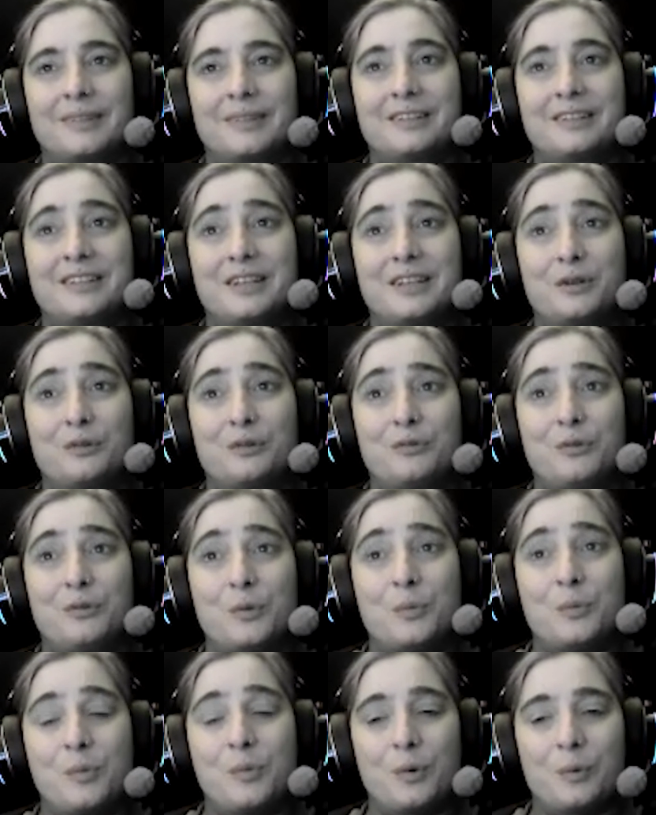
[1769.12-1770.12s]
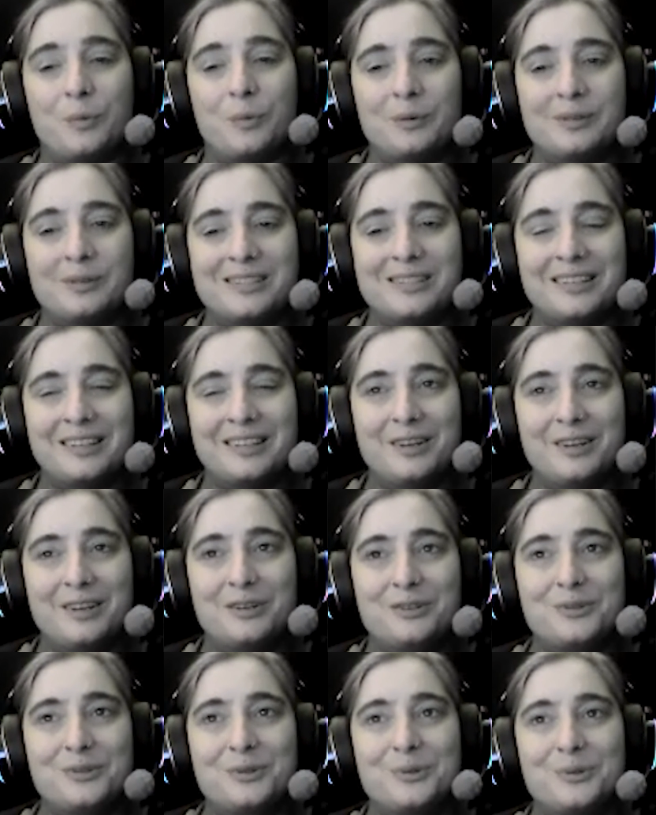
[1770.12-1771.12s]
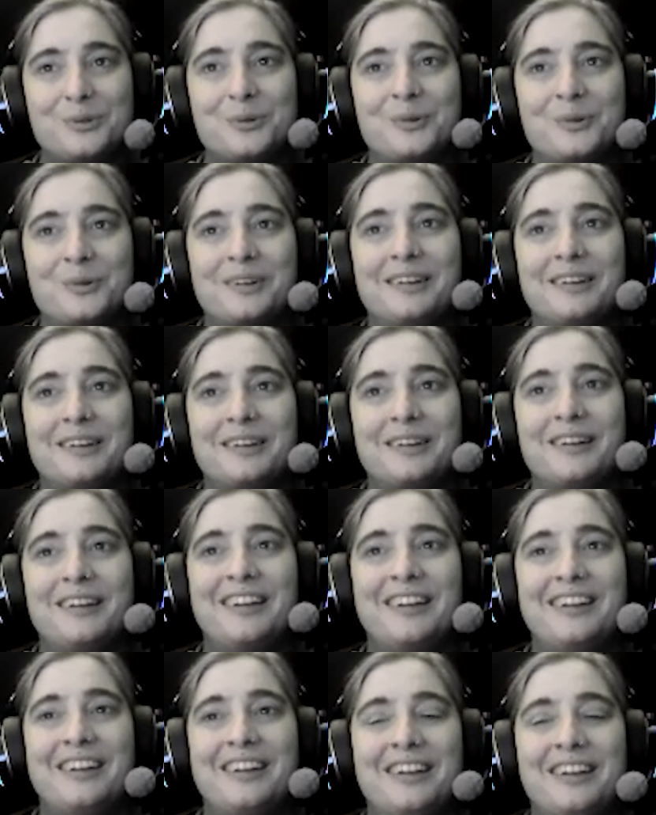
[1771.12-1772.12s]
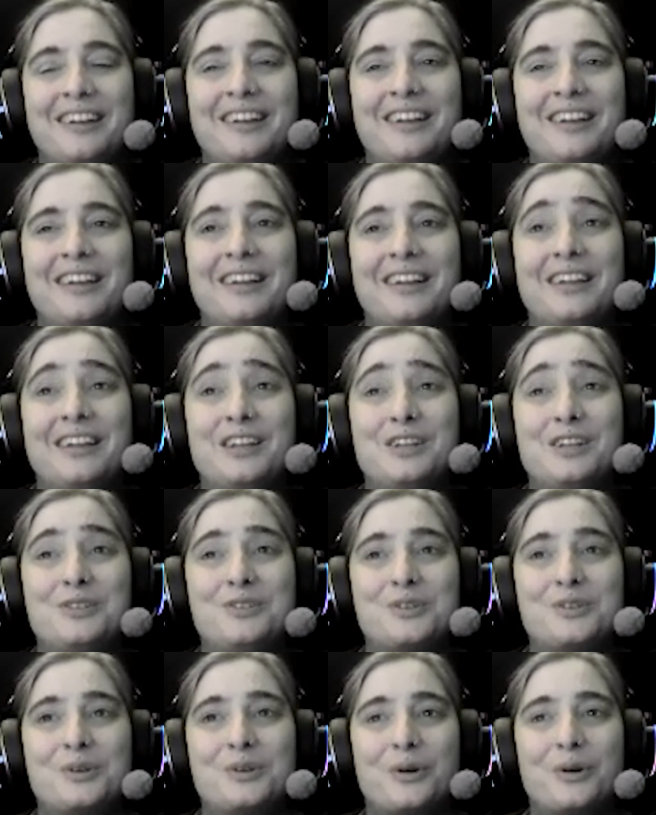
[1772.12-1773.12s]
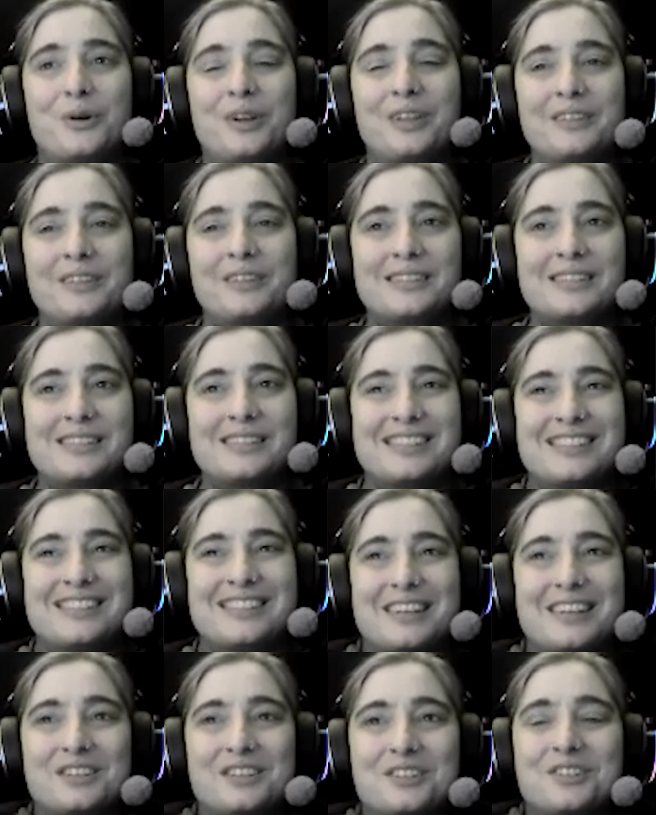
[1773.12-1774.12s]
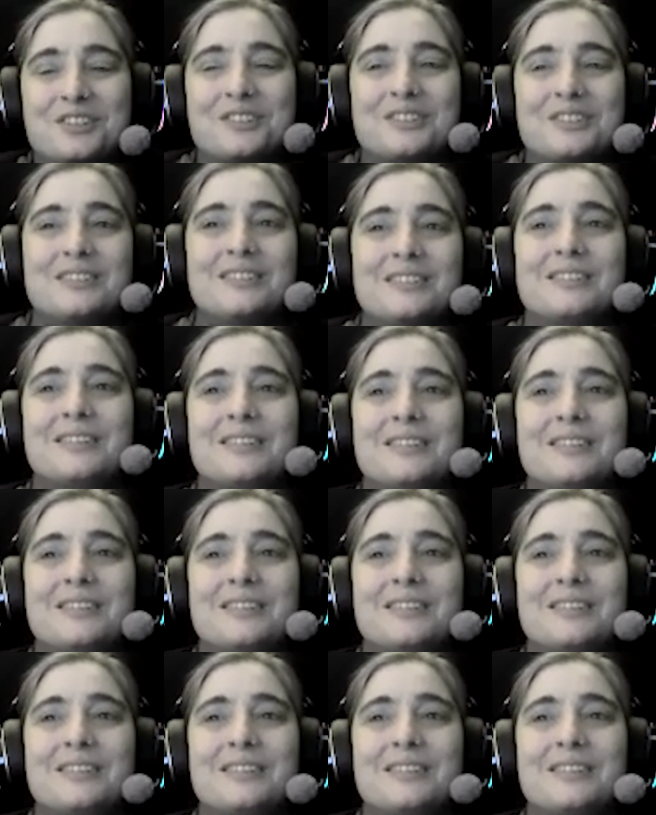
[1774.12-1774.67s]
Take a few moments here to enjoy the sensation